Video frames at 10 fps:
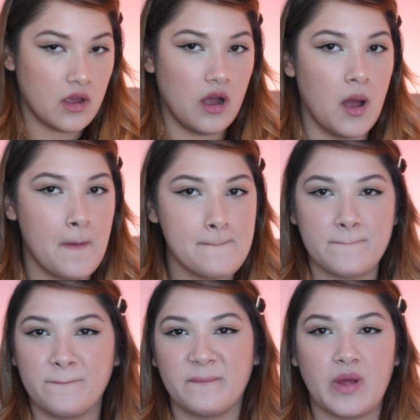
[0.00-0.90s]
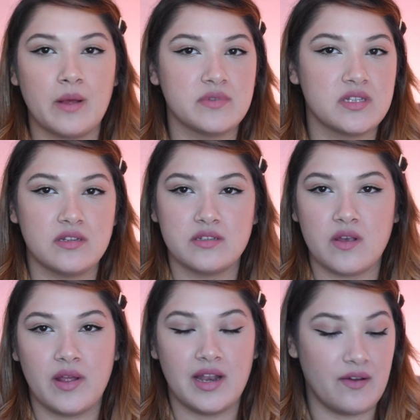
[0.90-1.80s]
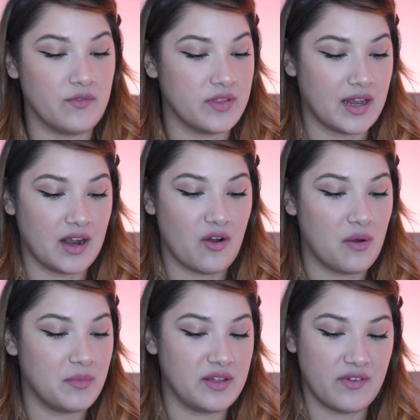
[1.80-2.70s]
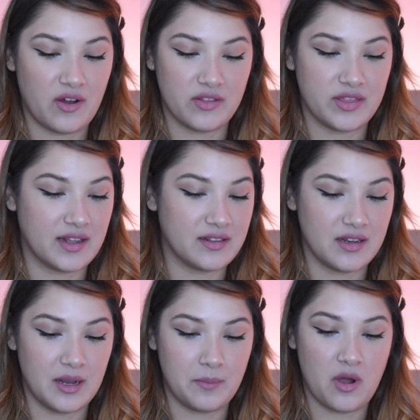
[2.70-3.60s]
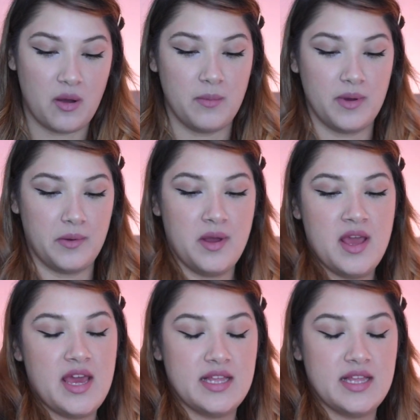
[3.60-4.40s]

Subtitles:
Oh, I'm still so in love with that. I can't believe I got that lip combo.